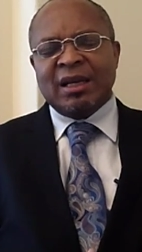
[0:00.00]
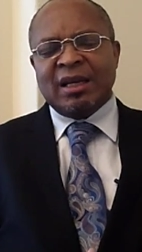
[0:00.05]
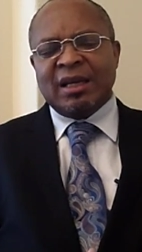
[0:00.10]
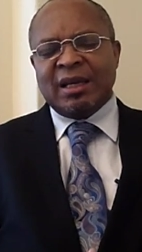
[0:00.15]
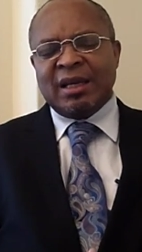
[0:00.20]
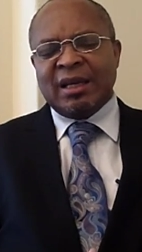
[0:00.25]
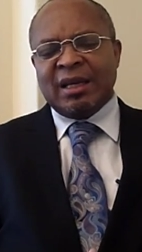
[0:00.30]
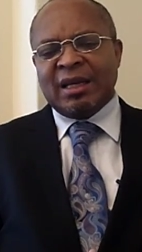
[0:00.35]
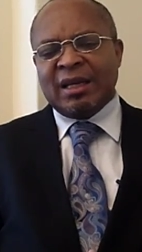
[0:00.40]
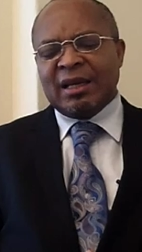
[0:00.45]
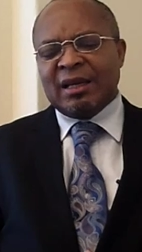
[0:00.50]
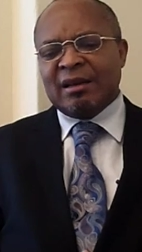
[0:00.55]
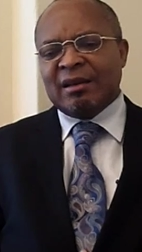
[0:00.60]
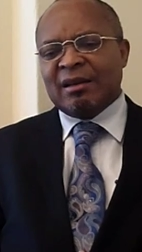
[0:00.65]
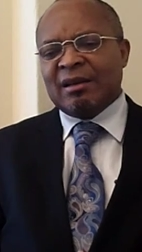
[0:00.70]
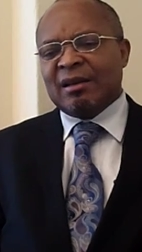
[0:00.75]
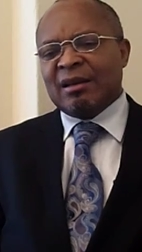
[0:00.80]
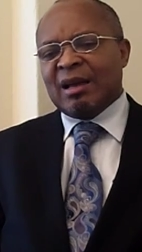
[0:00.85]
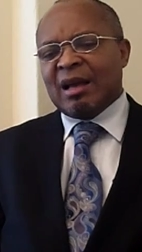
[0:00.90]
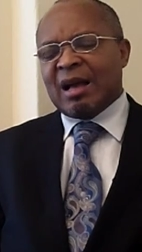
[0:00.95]
And,
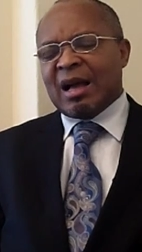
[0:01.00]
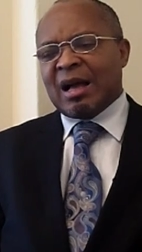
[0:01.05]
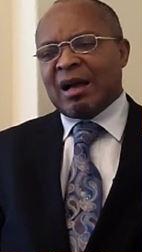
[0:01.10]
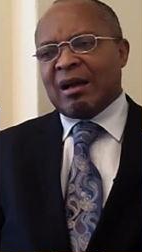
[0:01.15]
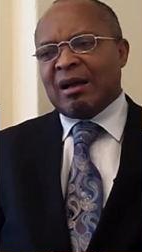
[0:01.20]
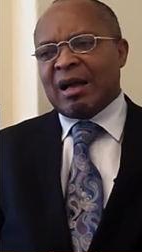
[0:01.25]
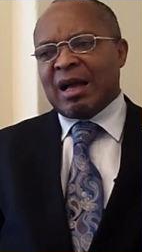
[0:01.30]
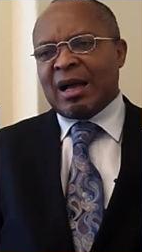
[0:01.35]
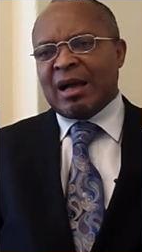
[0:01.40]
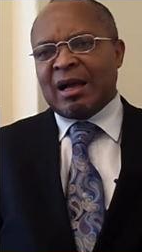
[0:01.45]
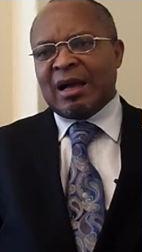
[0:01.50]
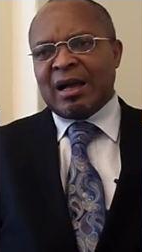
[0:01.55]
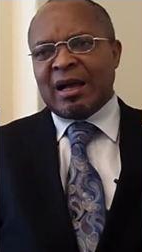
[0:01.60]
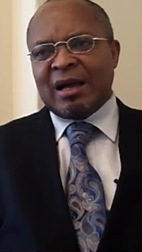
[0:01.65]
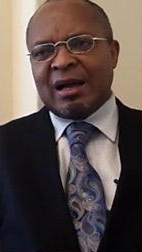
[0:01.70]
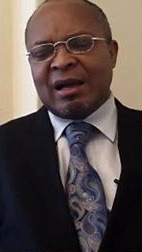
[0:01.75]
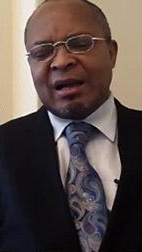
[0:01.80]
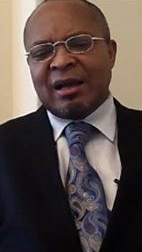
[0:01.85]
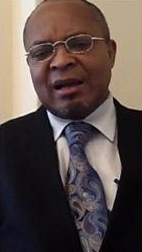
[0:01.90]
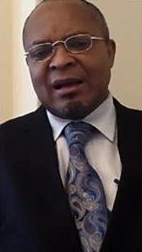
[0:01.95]
and uh, uh,
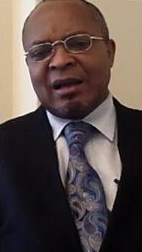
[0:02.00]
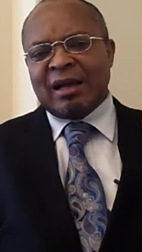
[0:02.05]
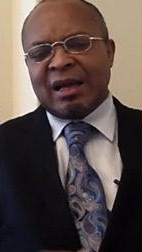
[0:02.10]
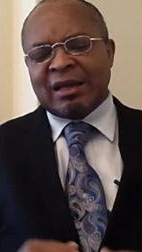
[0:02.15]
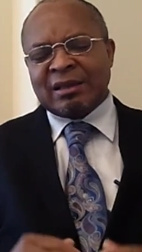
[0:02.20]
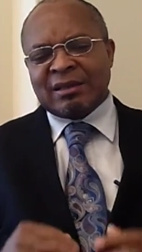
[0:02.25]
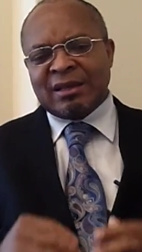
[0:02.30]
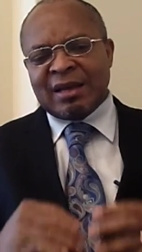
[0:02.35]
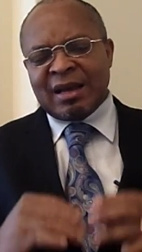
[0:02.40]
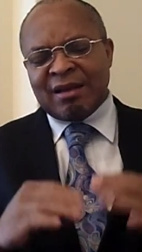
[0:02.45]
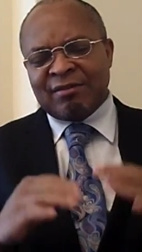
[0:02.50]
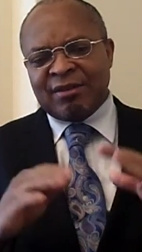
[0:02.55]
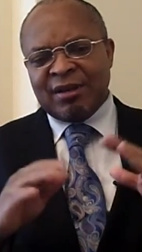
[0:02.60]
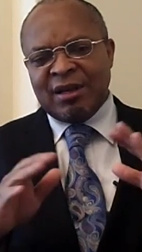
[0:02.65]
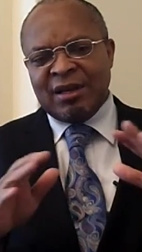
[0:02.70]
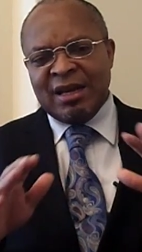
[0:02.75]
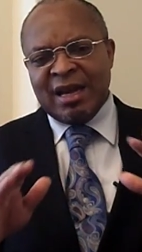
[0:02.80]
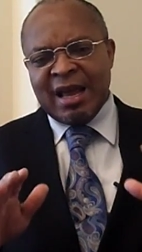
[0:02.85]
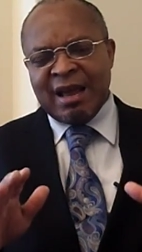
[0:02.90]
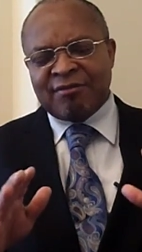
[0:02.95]
uh, at
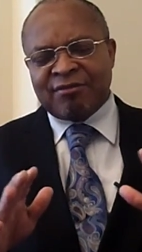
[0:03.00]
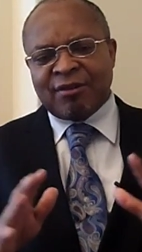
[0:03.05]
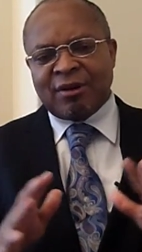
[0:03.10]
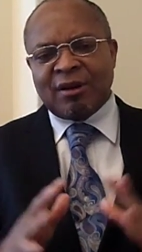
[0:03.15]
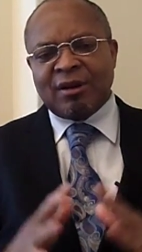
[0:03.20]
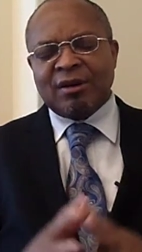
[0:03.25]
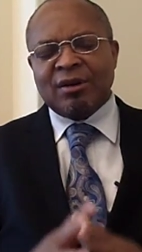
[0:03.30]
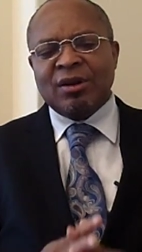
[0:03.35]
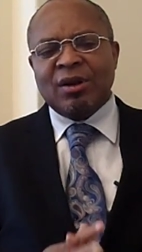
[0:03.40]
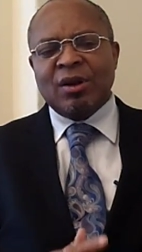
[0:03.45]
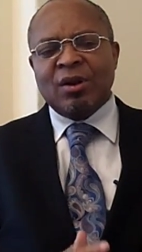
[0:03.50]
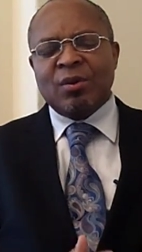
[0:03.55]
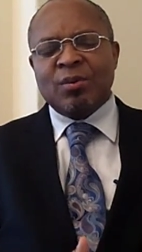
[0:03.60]
another level,